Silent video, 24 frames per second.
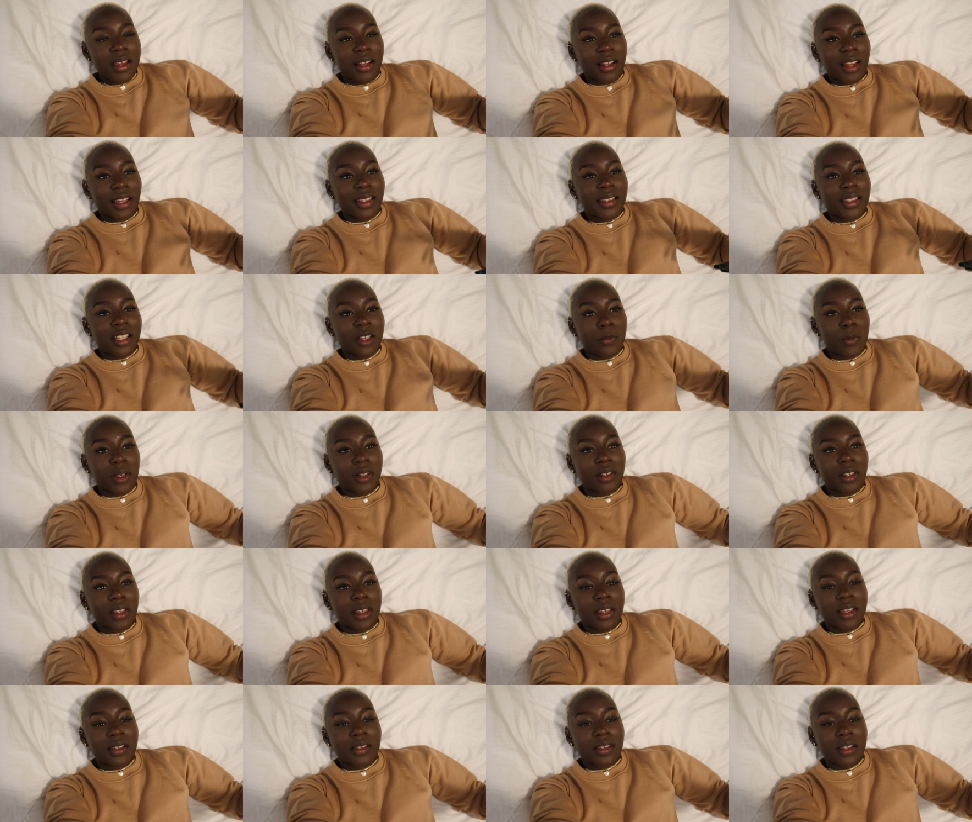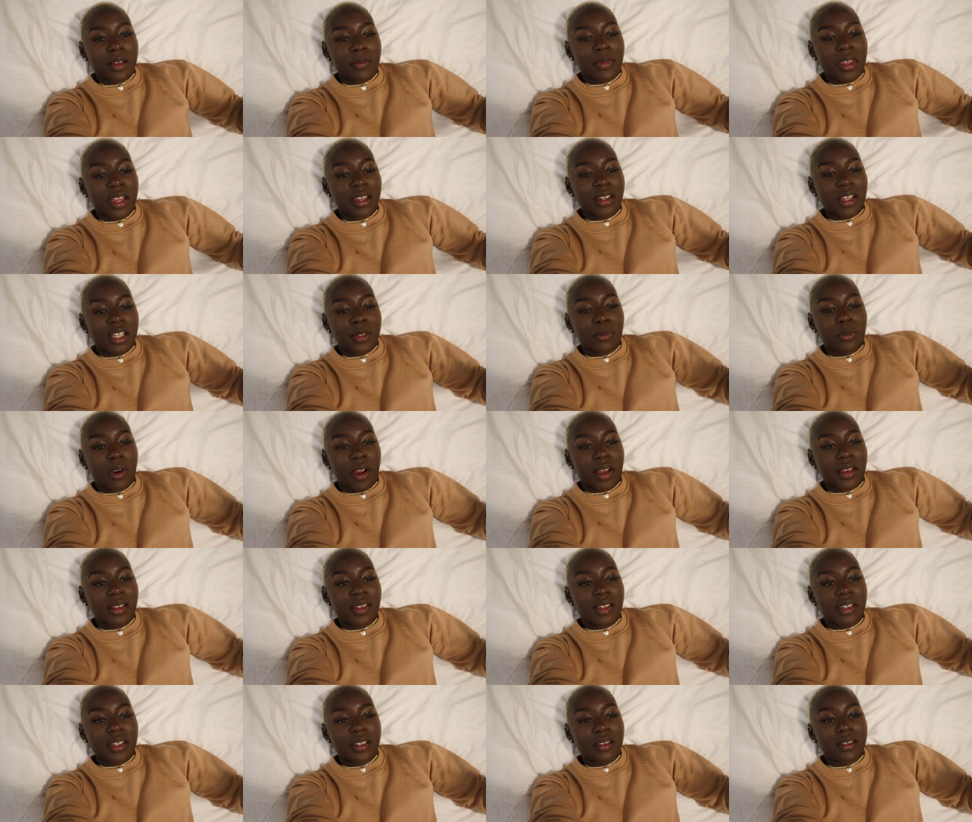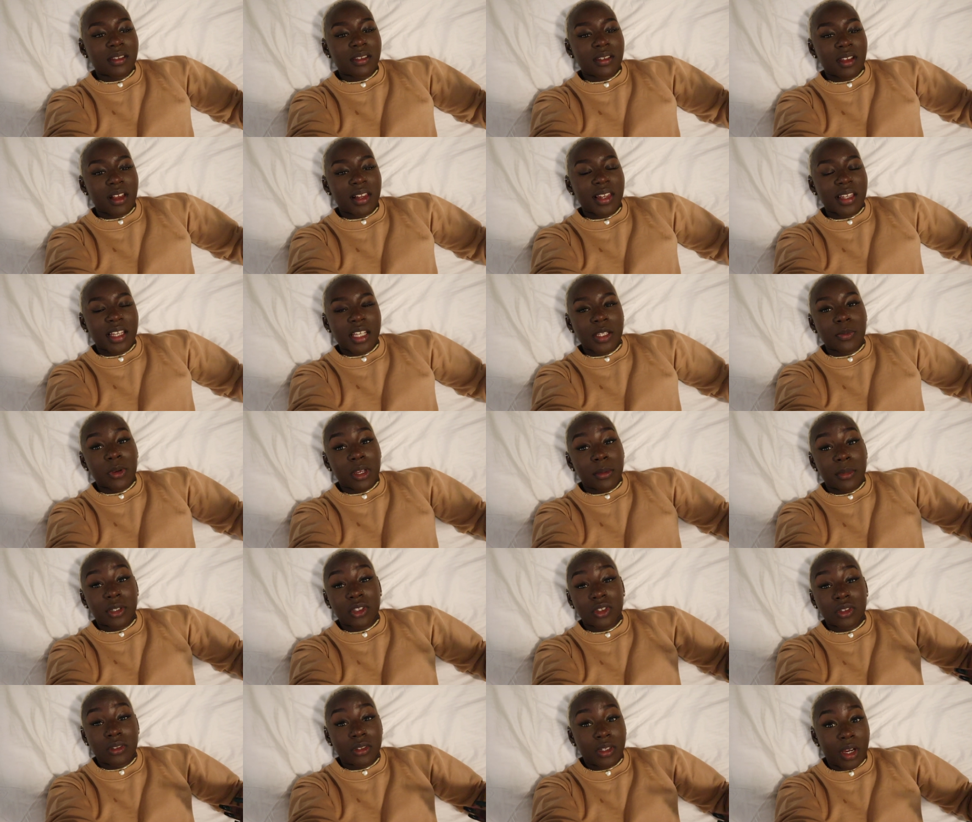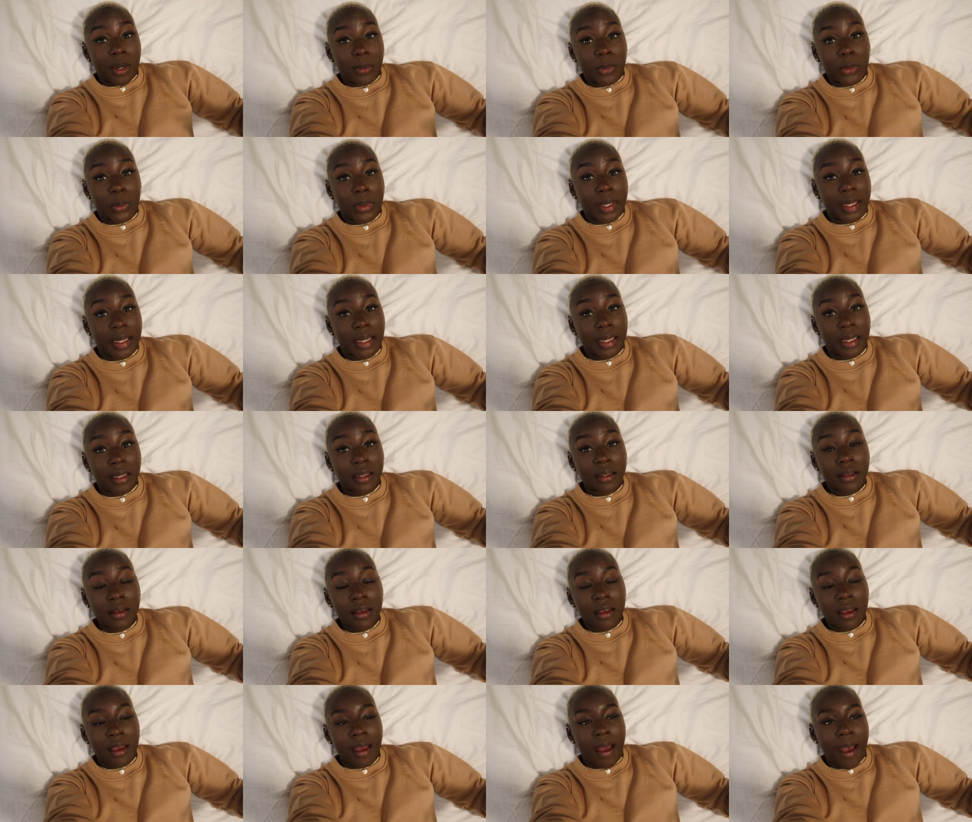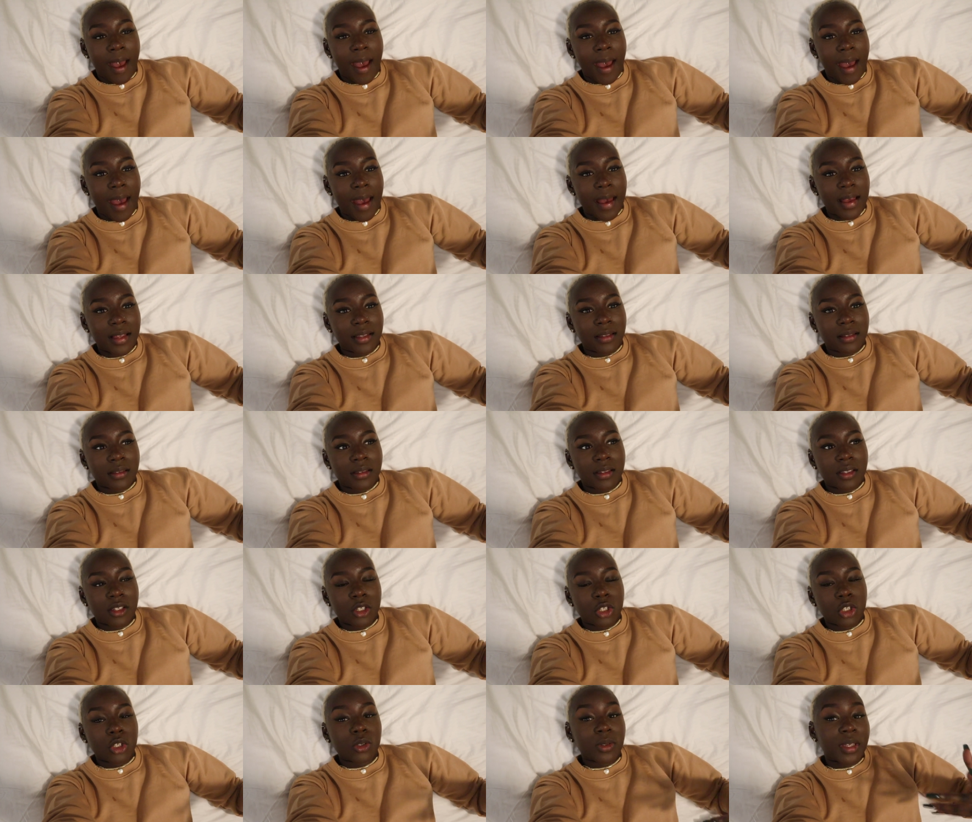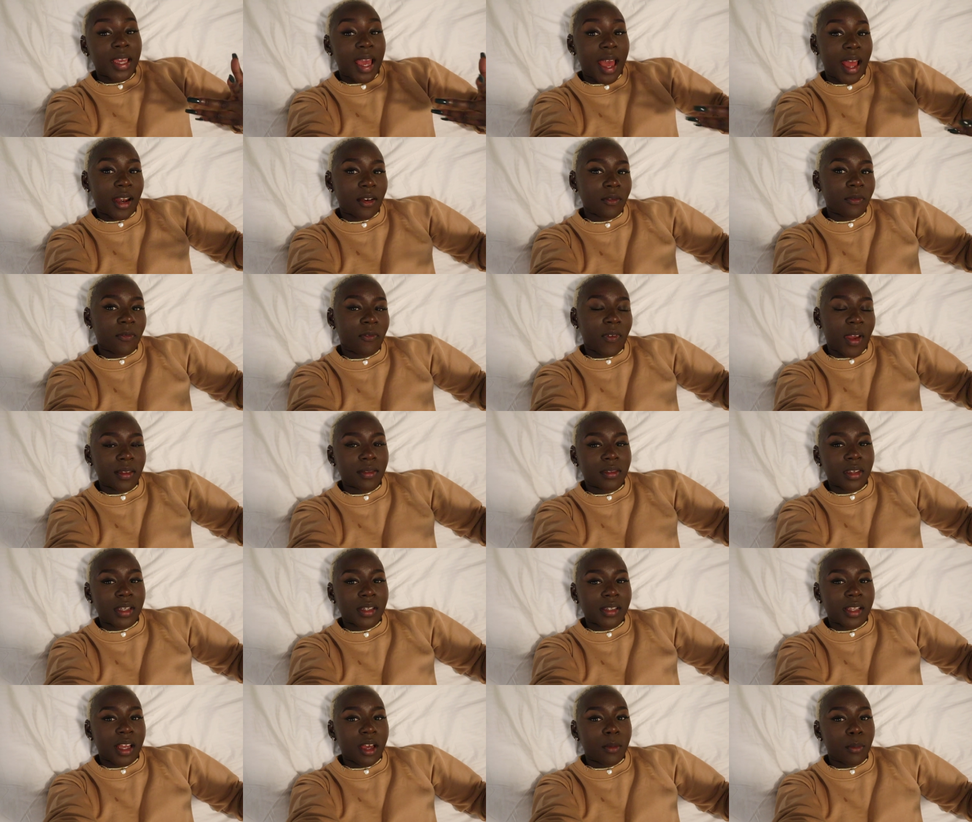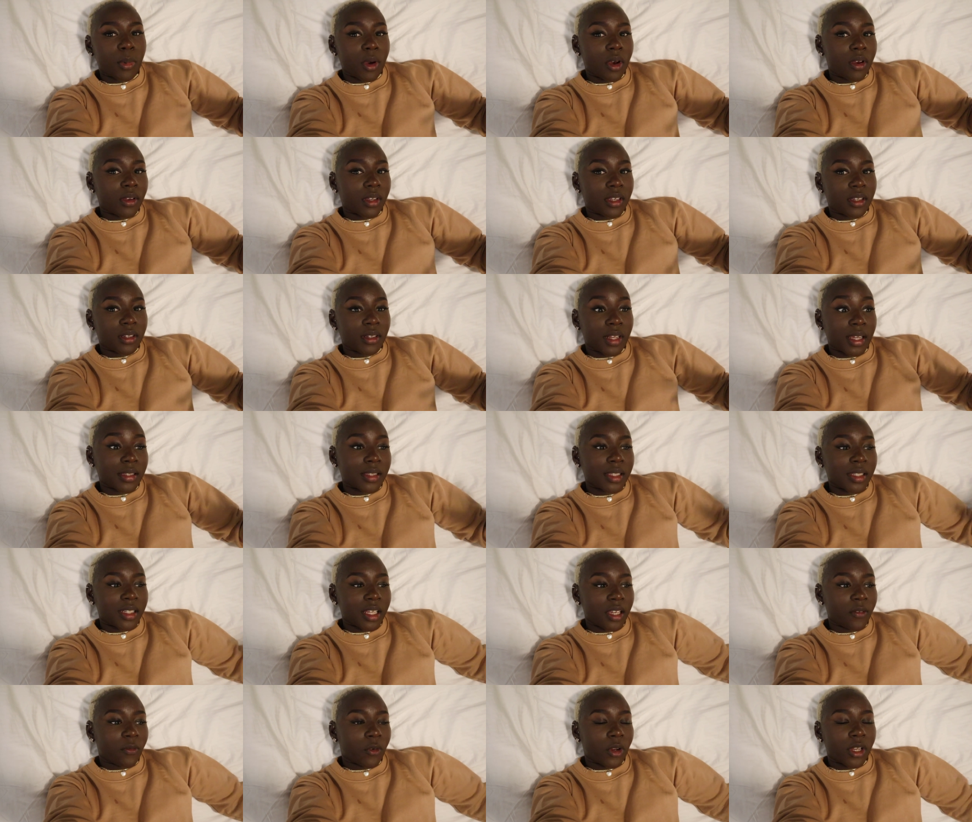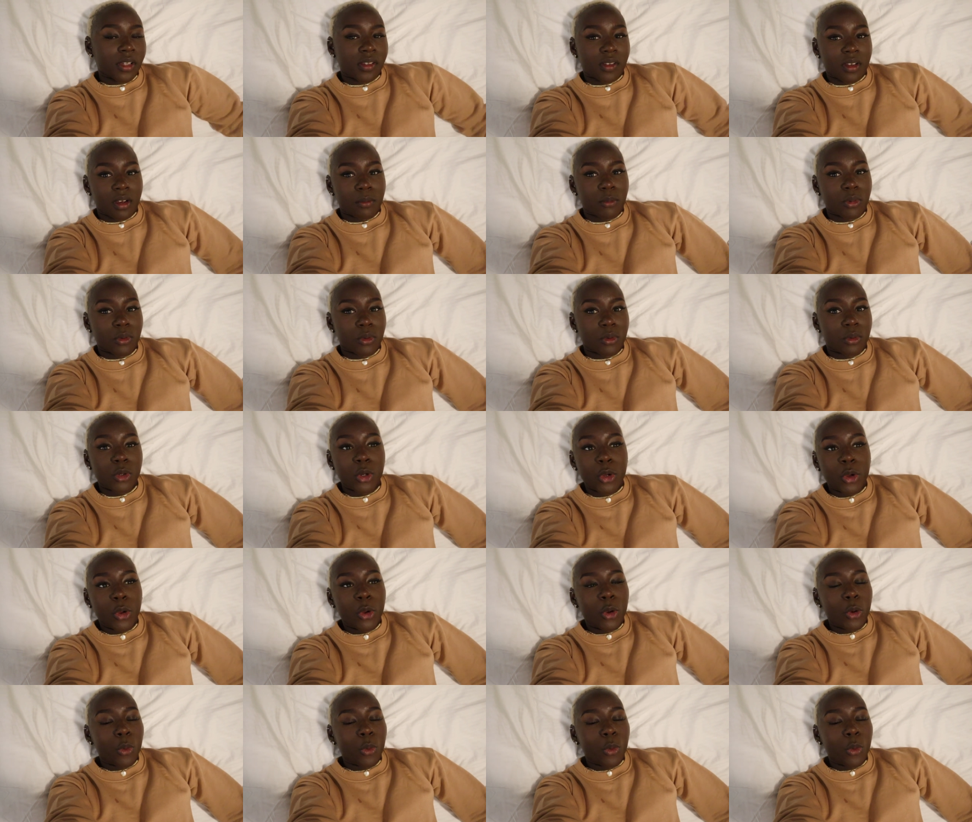Like typically something that's priced in sterling is pretty much double here. And you can find things at a bargain. Like today, for example,